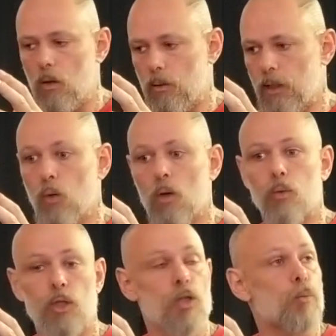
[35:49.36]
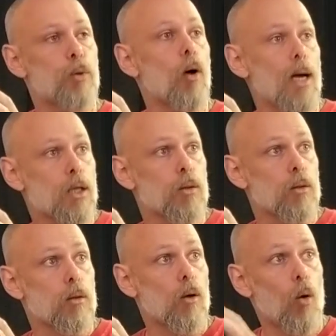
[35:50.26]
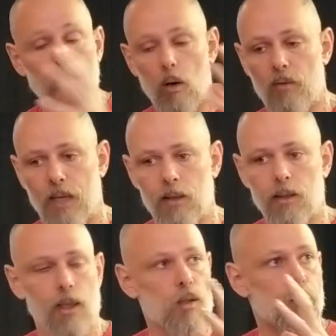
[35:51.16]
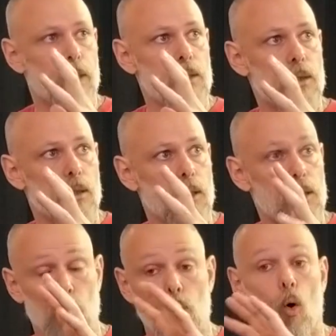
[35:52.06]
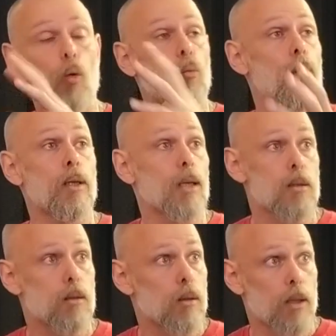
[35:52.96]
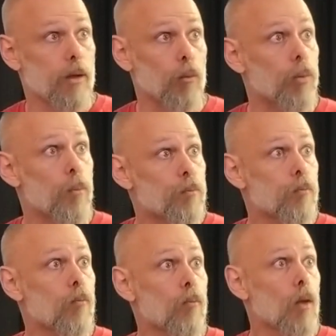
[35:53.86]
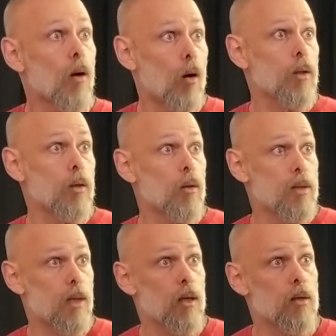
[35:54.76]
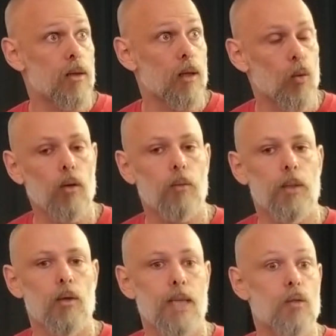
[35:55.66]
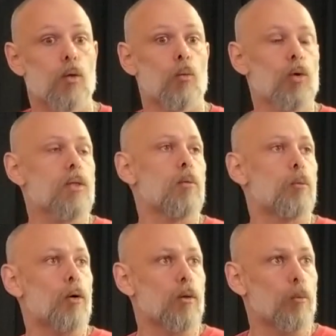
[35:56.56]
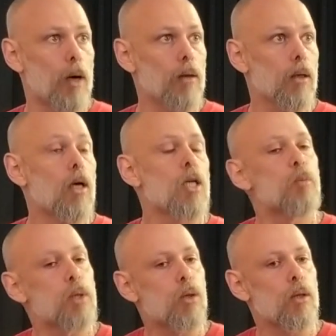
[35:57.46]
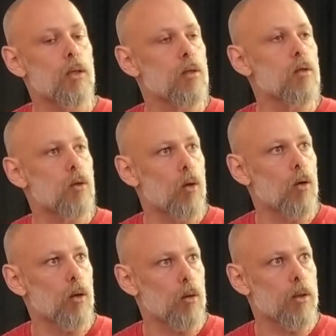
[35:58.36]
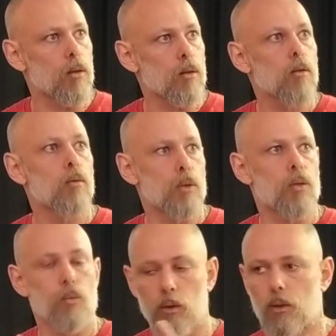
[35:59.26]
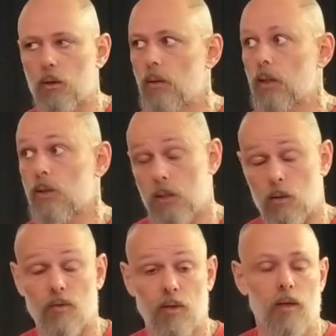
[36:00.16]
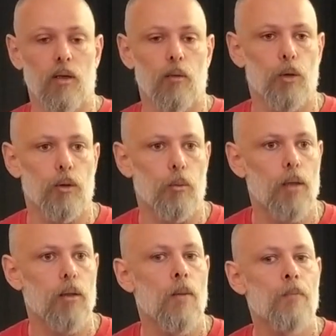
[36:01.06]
network, which is pure action. All of that gets basically, so the whole brain gets lit up on the salience network because that's the most important part, especially in insular cortex, which we'll talk about because it's a very, very important part,